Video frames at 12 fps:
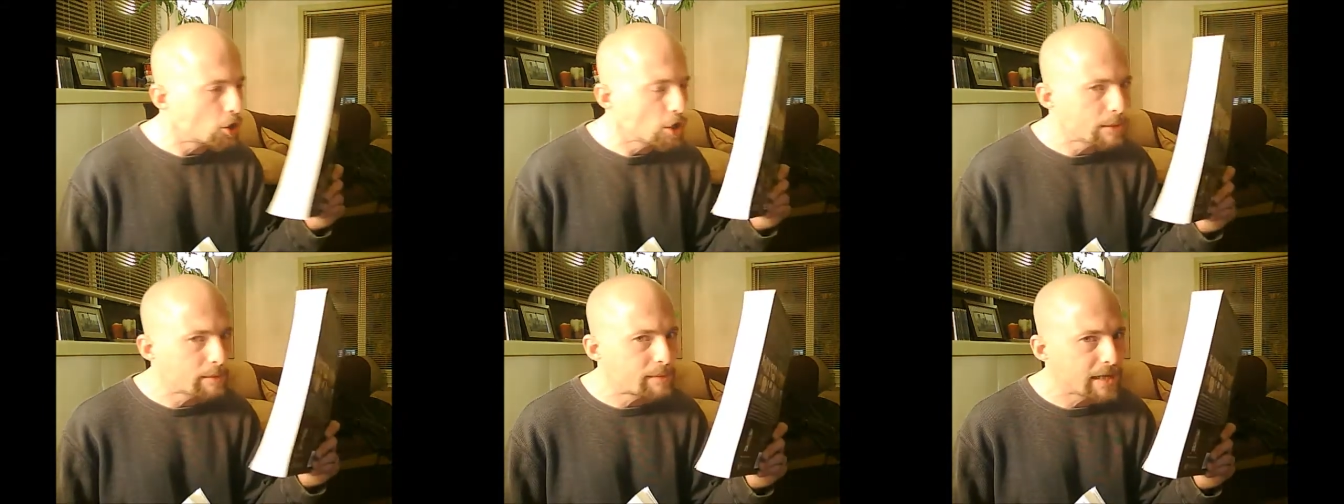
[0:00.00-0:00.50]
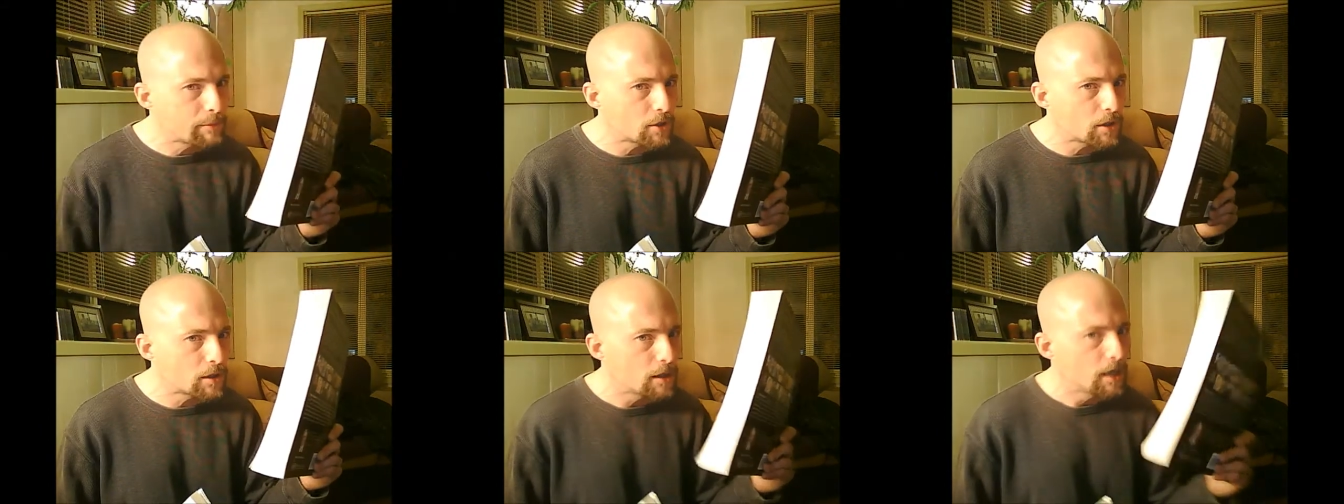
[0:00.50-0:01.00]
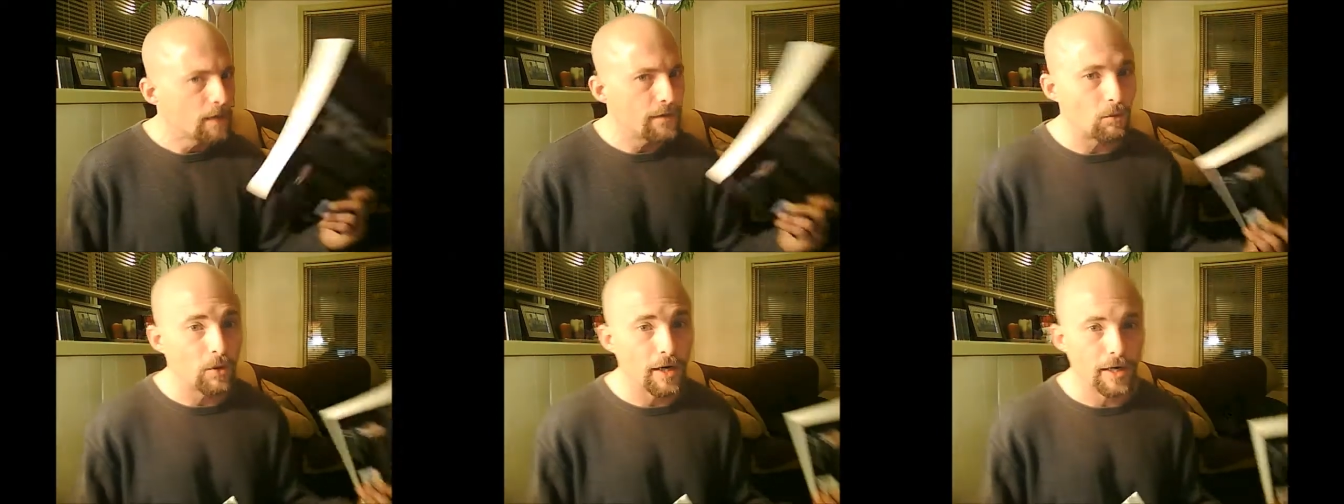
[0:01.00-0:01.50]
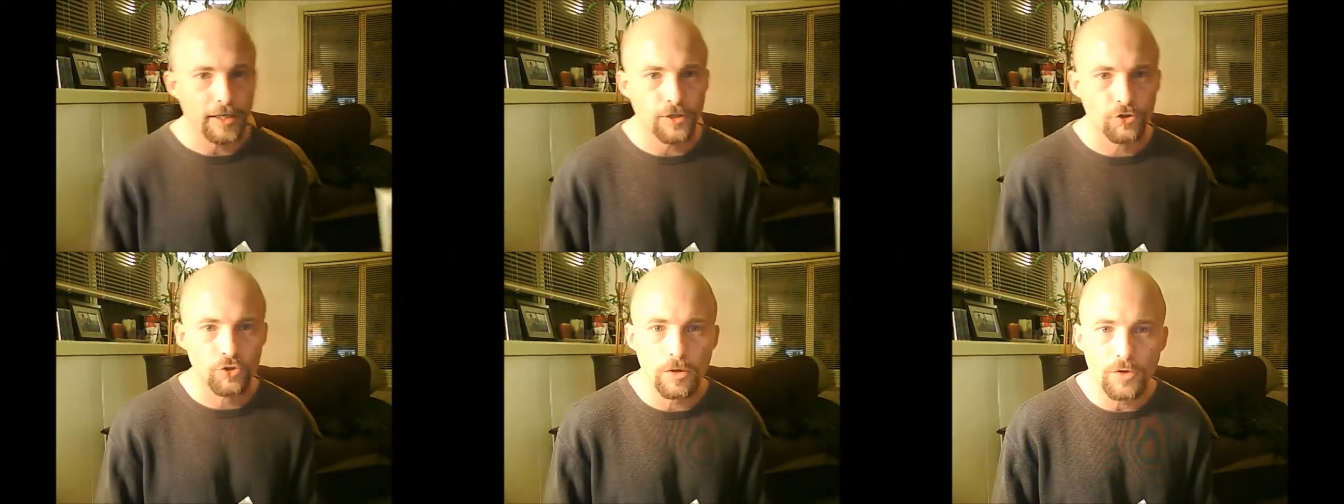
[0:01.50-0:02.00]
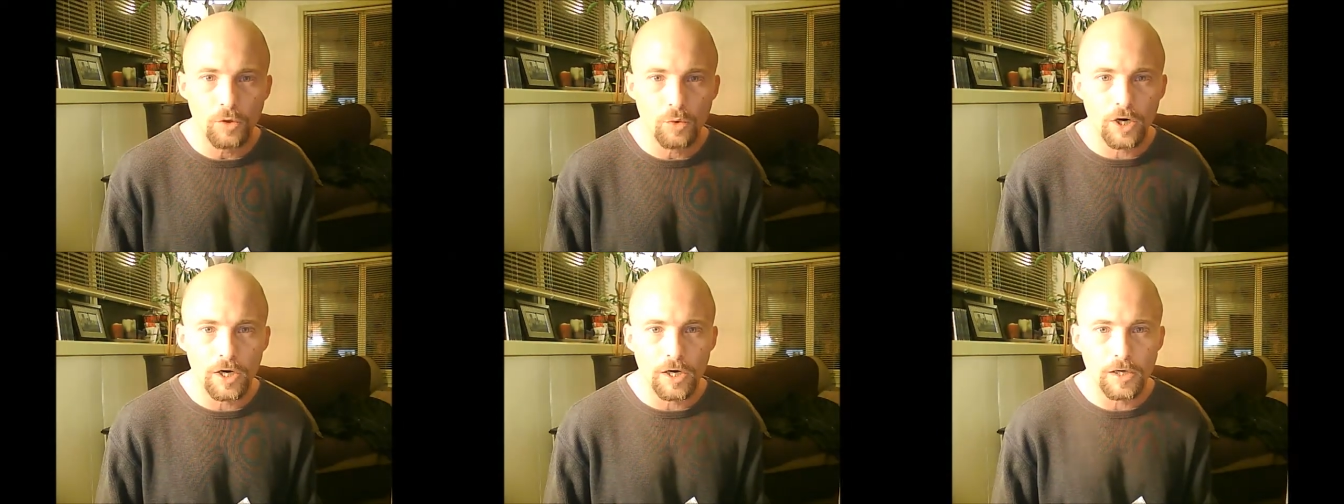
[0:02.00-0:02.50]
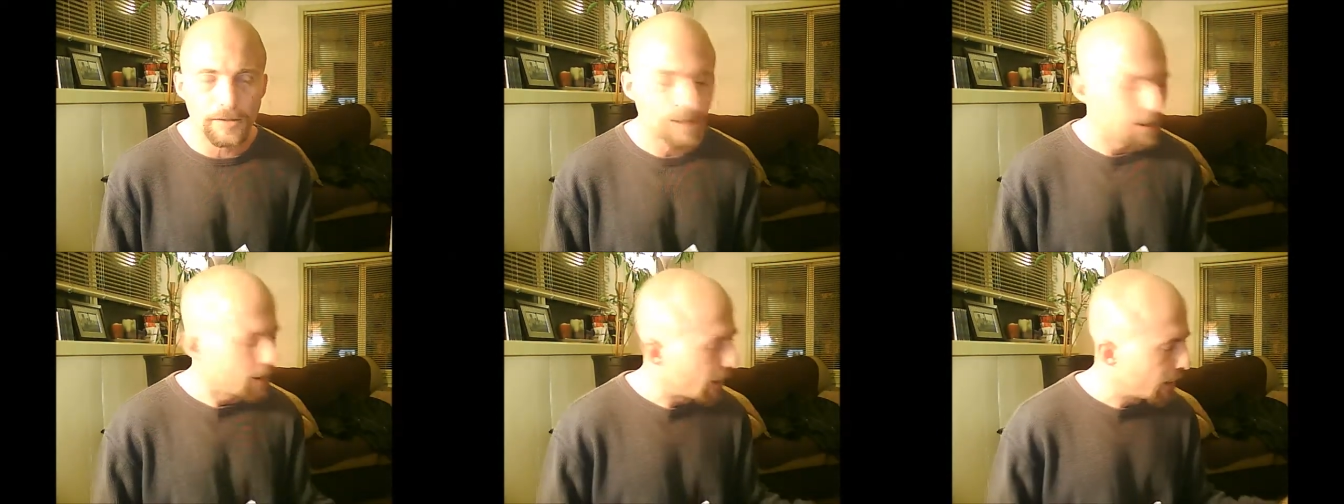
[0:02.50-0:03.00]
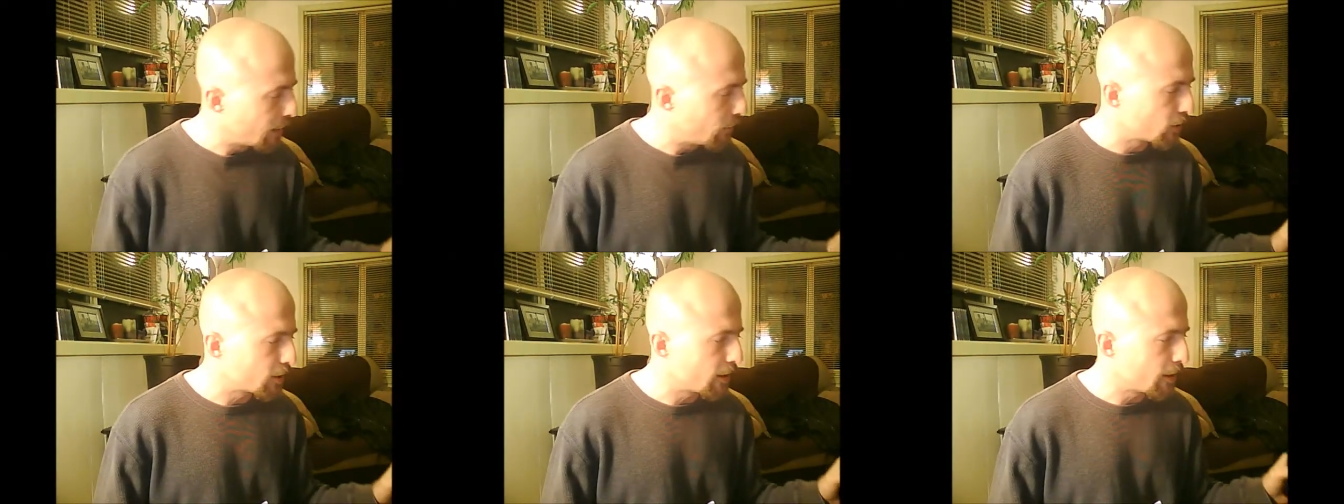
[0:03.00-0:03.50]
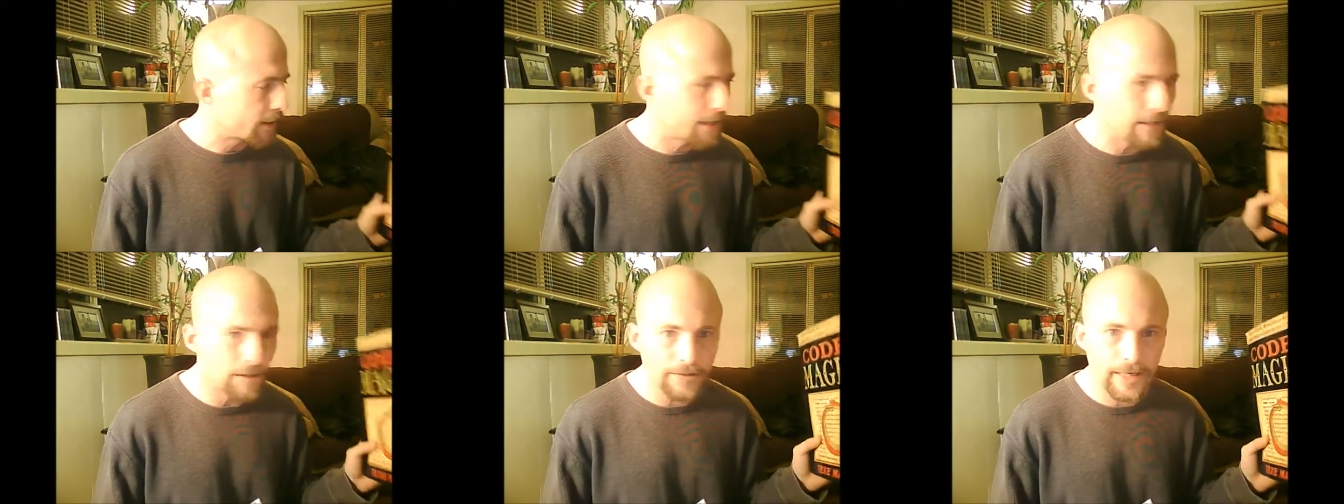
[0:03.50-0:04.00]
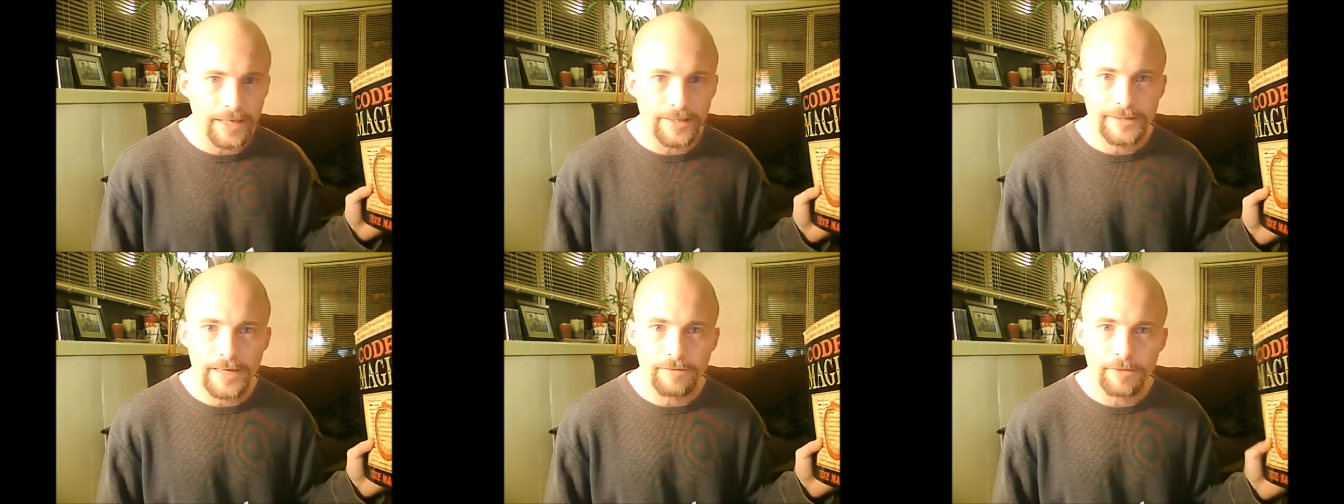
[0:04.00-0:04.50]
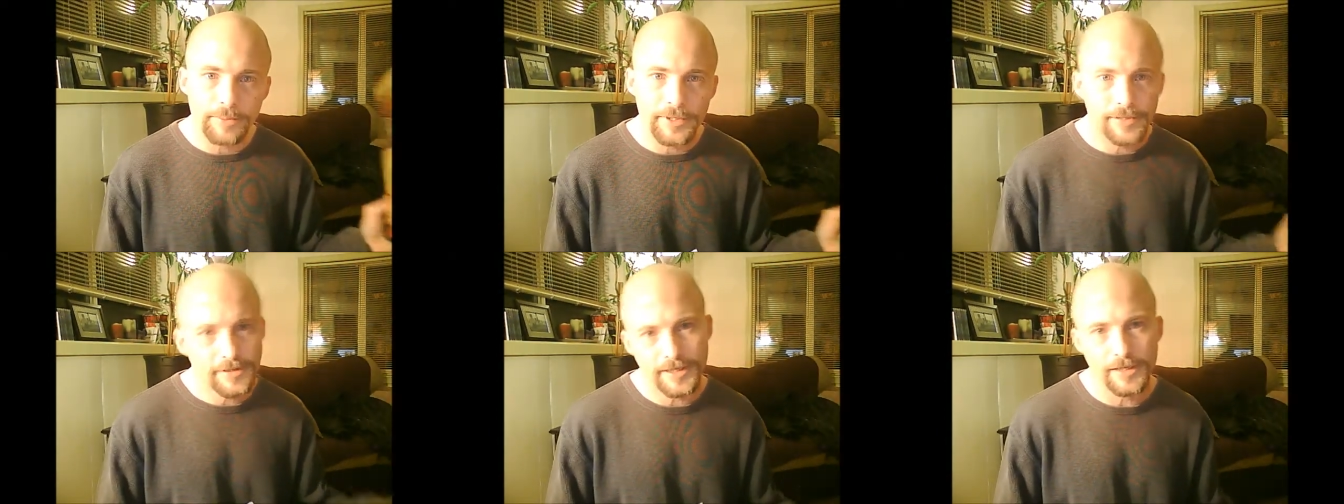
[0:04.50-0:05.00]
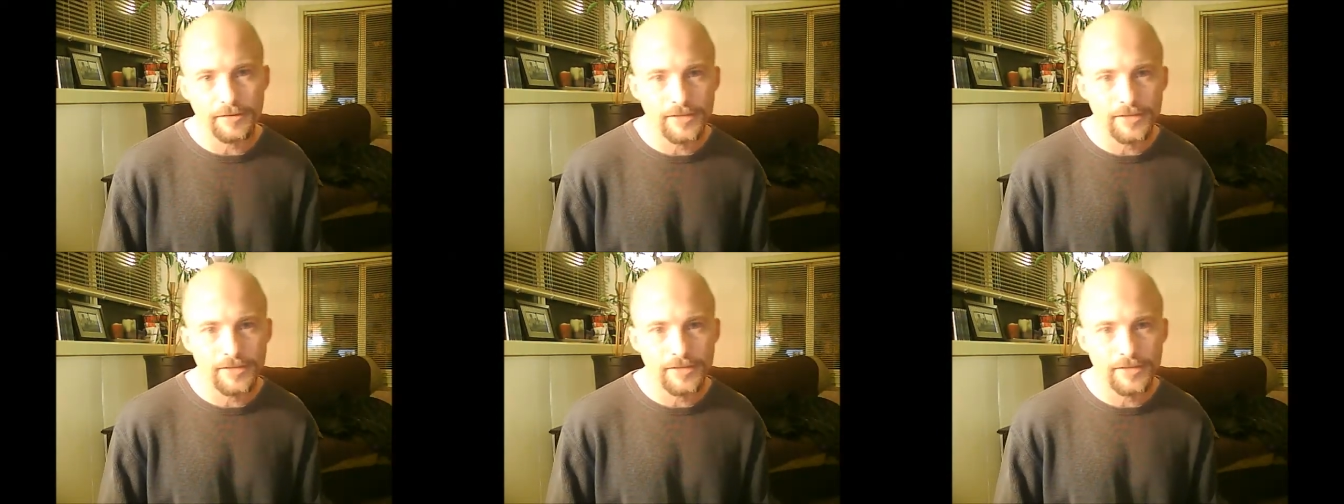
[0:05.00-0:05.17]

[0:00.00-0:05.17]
group of people that want to control the world and they're going to kill 97% of